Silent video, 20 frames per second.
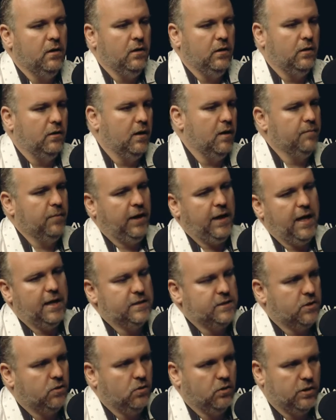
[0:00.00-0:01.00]
your MCAT
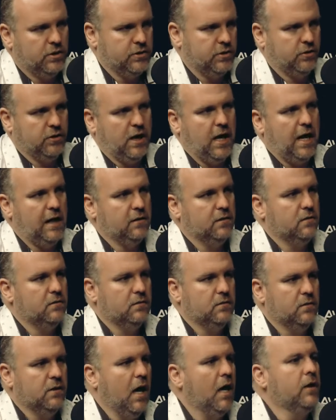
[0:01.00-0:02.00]
scores are not
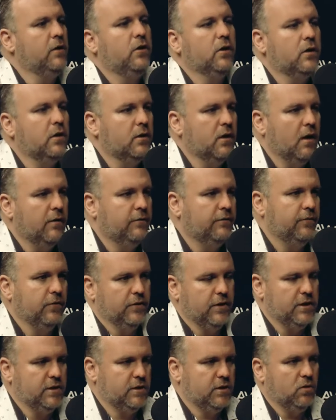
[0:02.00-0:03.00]
not good enough for
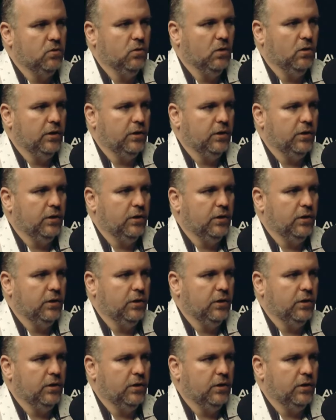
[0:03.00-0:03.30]
this school.